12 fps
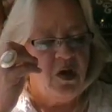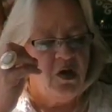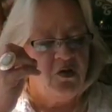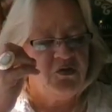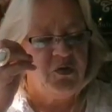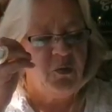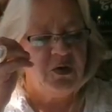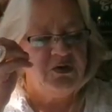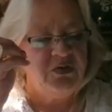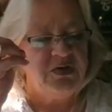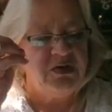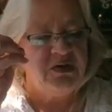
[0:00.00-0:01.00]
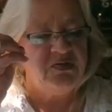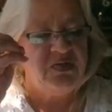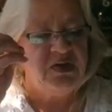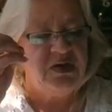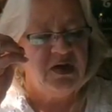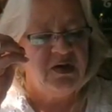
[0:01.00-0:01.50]
also under the uh,
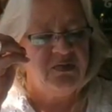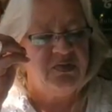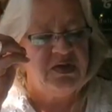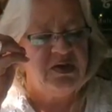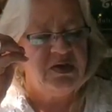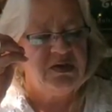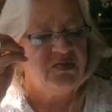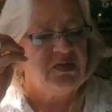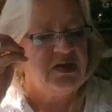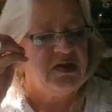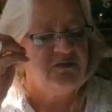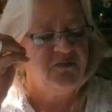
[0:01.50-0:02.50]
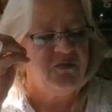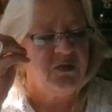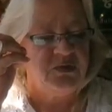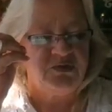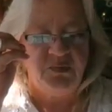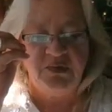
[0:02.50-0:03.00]
the uh, the uh, the
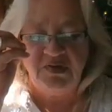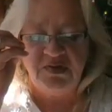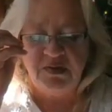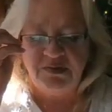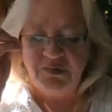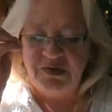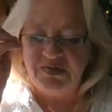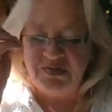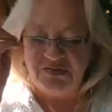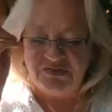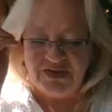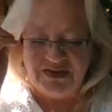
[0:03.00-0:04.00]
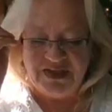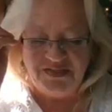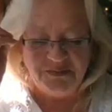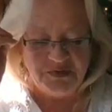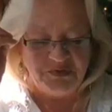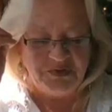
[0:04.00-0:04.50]
influence, we got the we got the sun
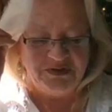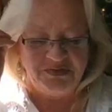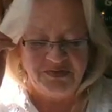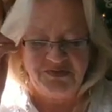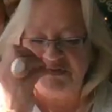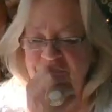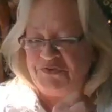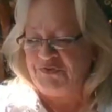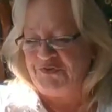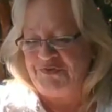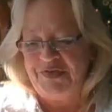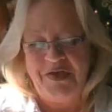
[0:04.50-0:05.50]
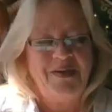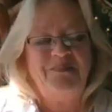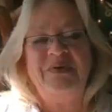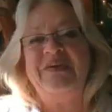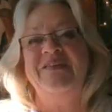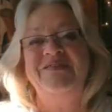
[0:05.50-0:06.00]
and the moon here. This is
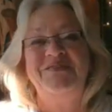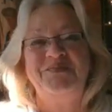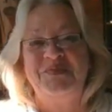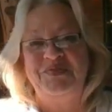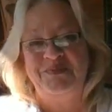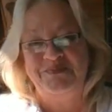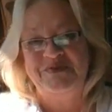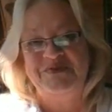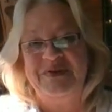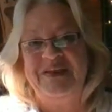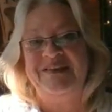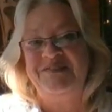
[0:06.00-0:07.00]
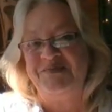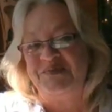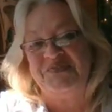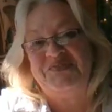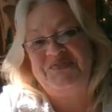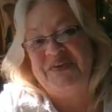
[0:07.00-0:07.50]
it begins with the moon and ends
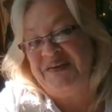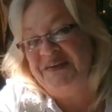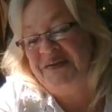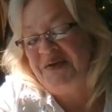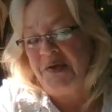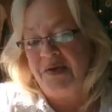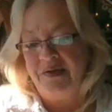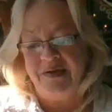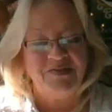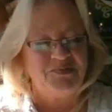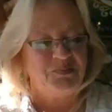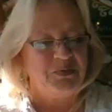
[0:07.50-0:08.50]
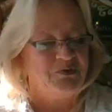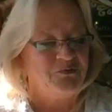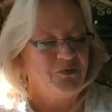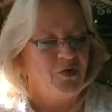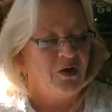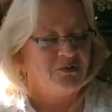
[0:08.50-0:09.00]
with the sun. That's
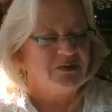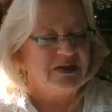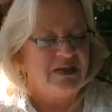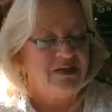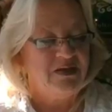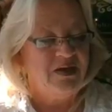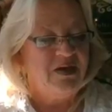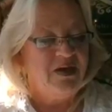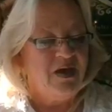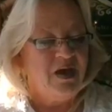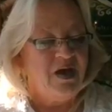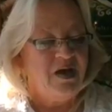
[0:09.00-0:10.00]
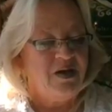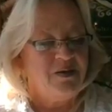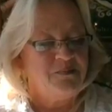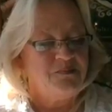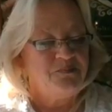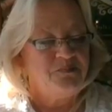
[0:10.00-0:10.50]
beautiful already.
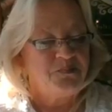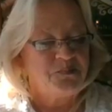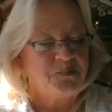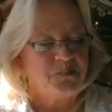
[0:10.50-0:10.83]
Um,